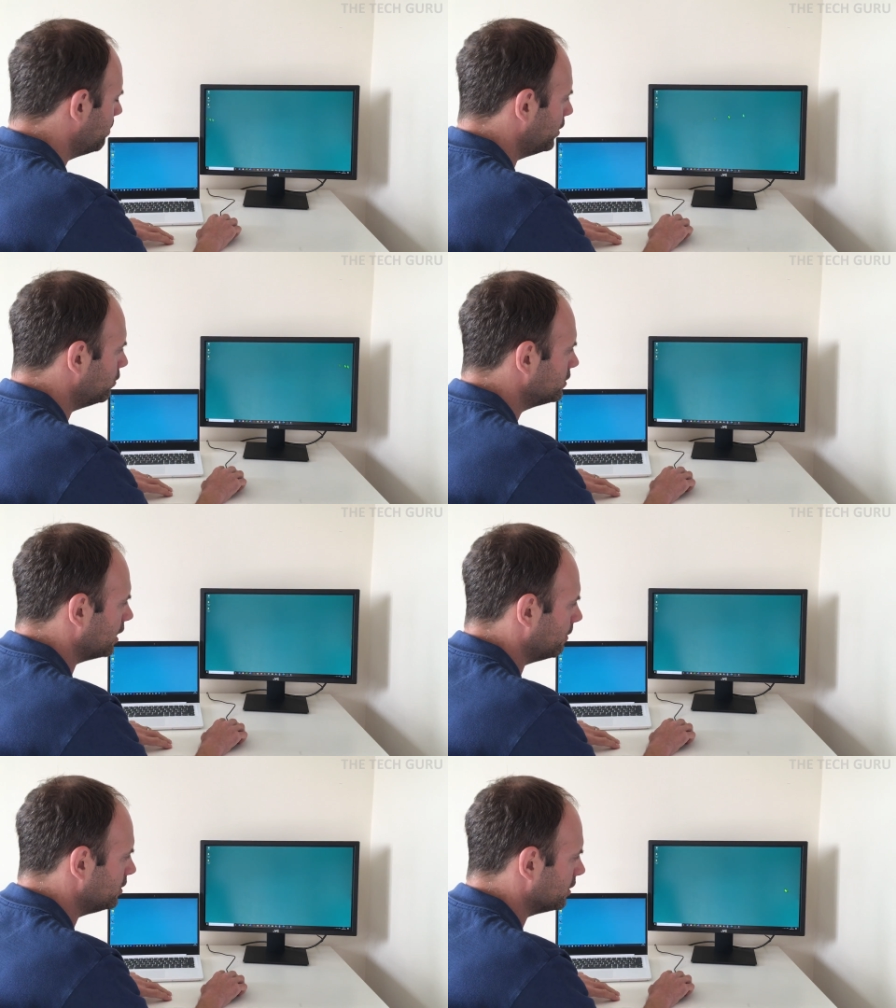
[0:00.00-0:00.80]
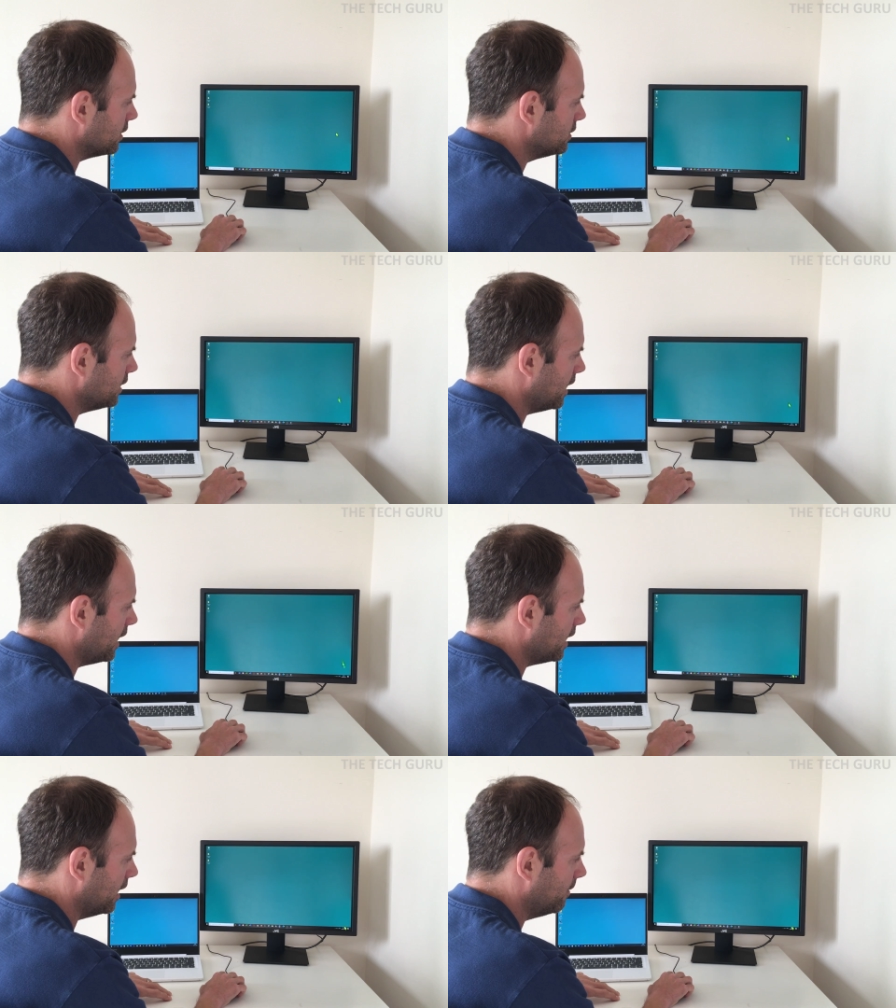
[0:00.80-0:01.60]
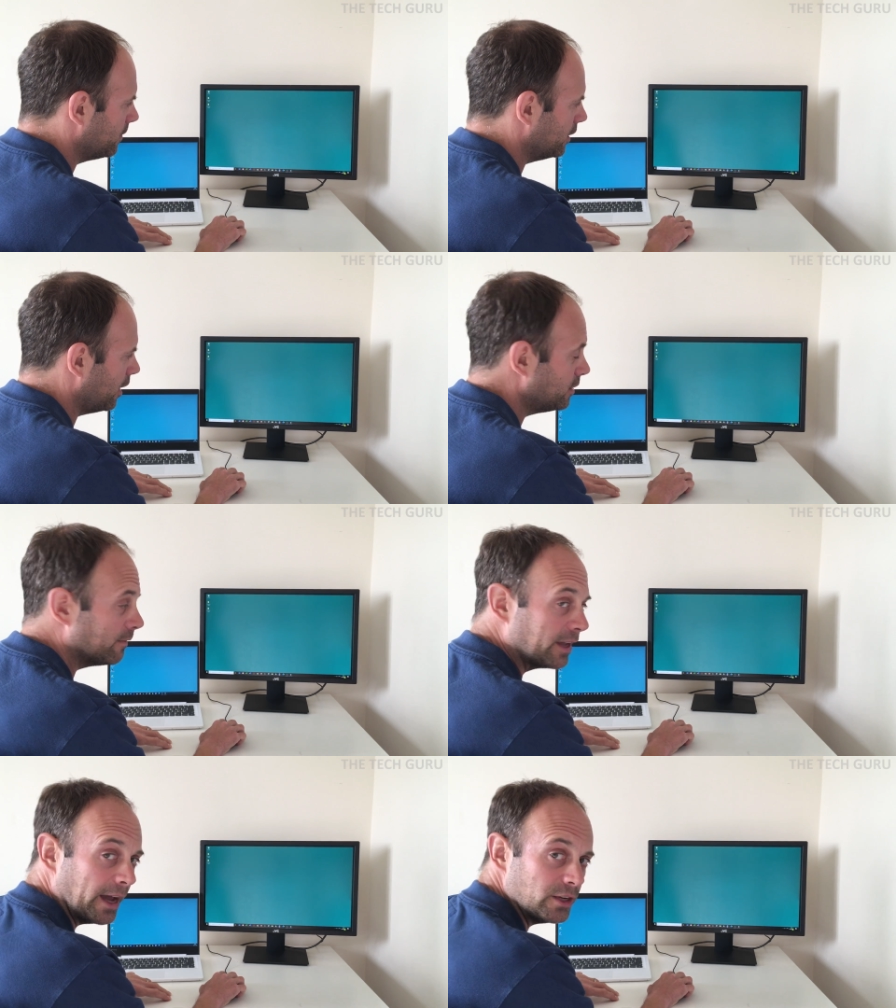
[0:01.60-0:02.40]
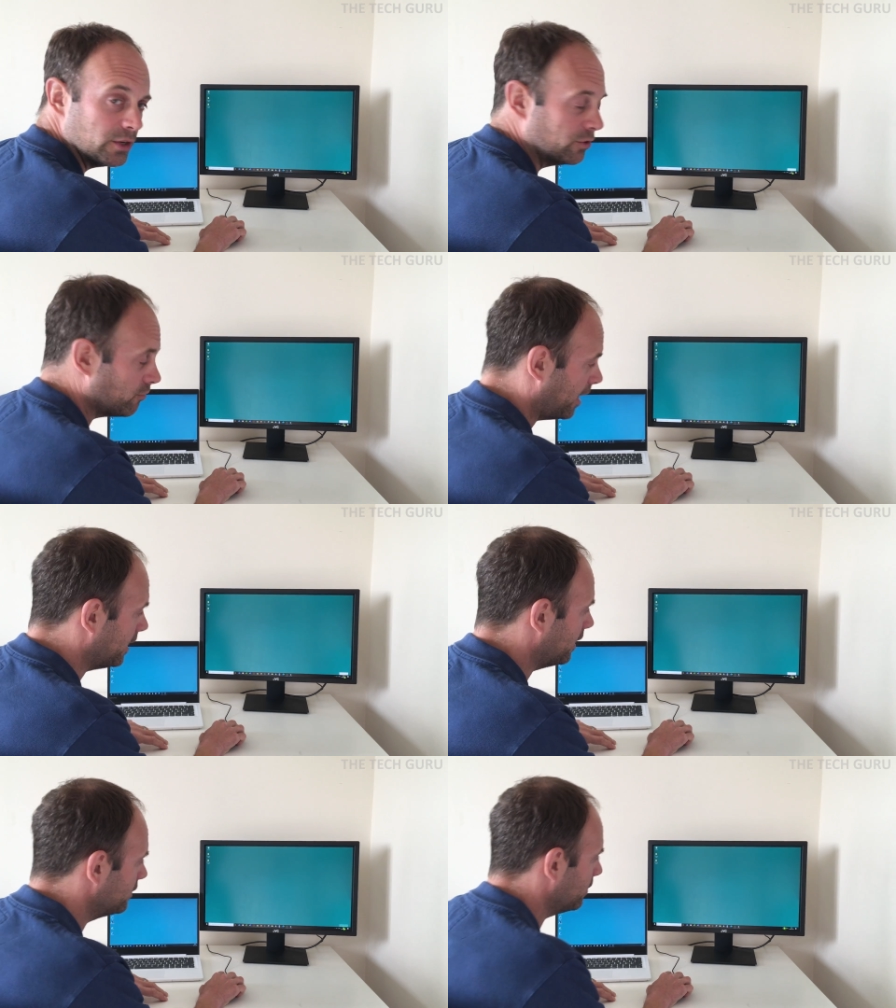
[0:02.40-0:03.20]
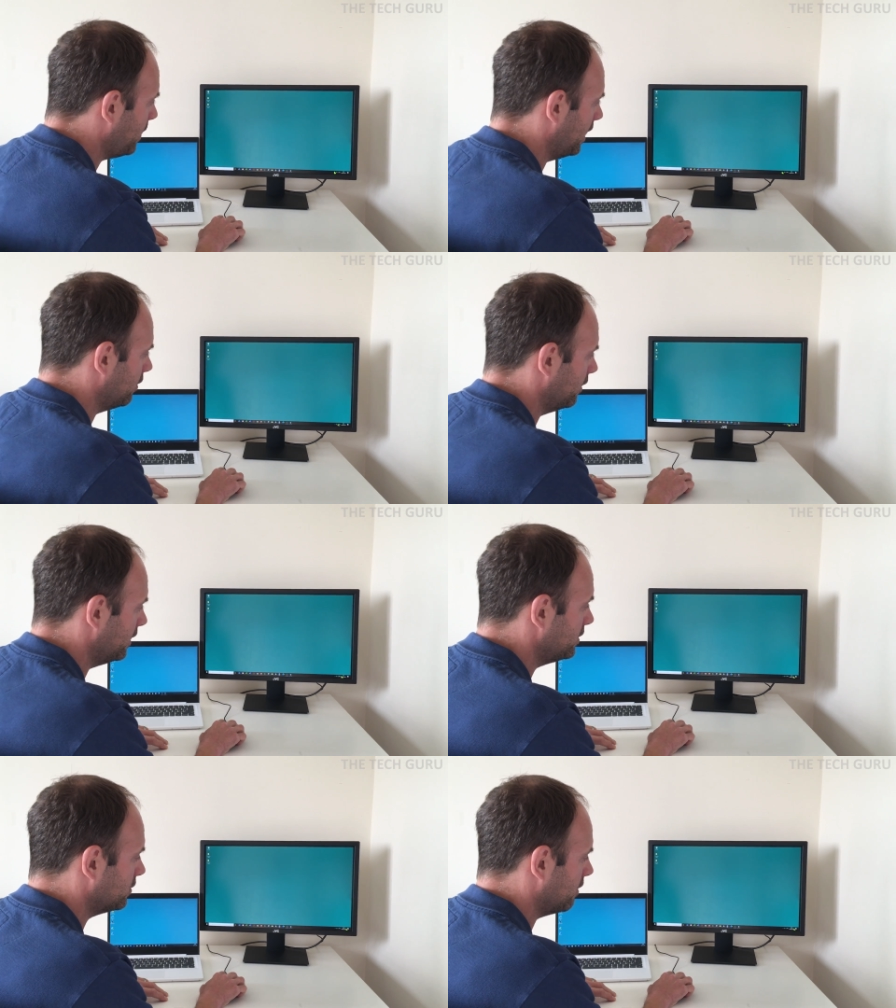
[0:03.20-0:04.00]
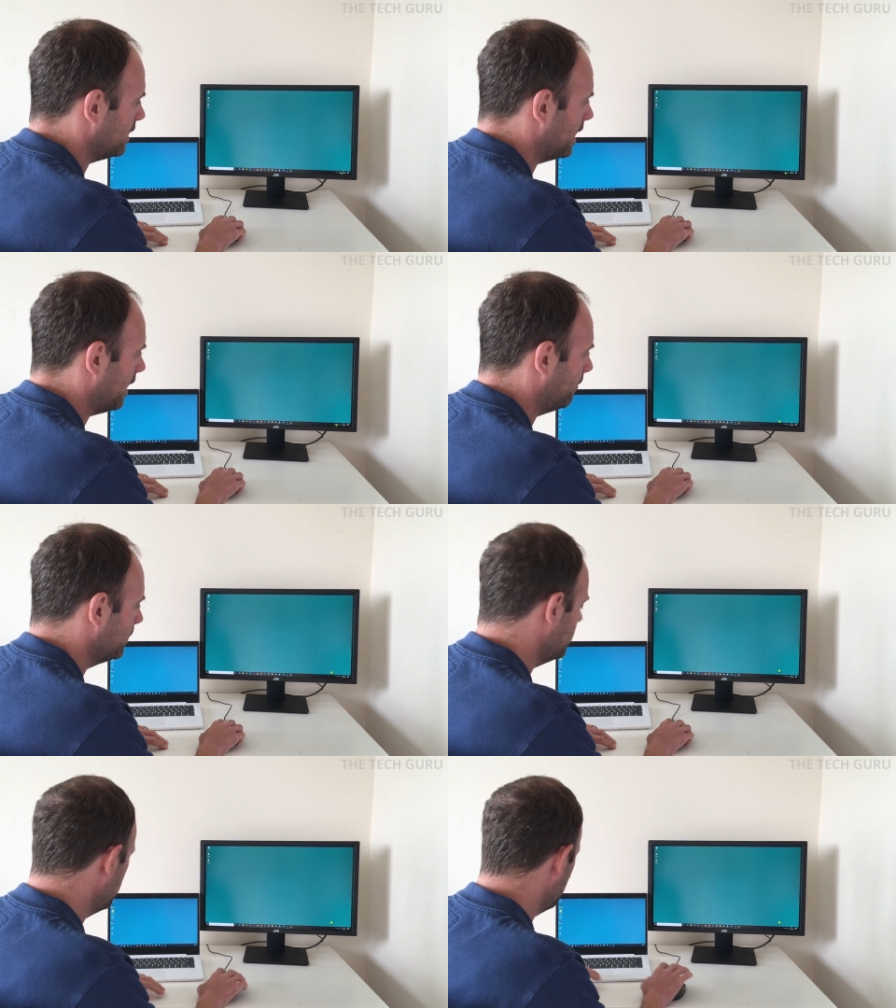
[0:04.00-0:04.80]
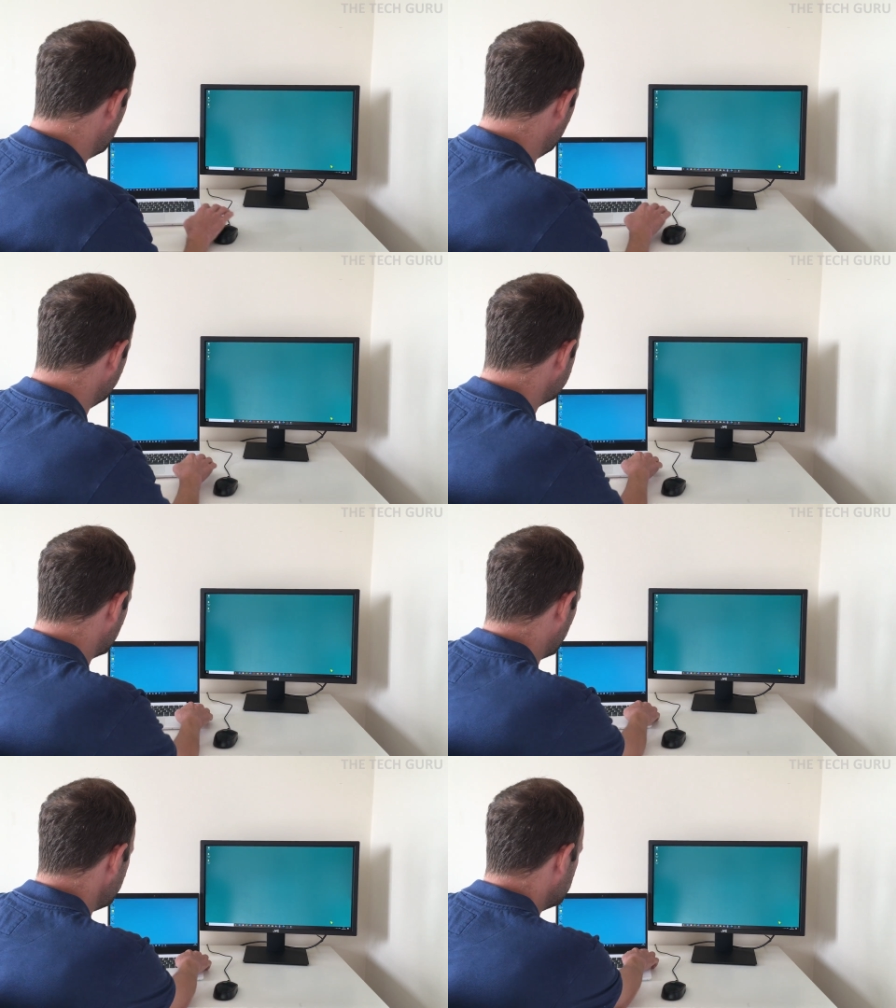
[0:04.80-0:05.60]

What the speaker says: but also as you can see here, the notification tray has appeared on this screen now. And also when you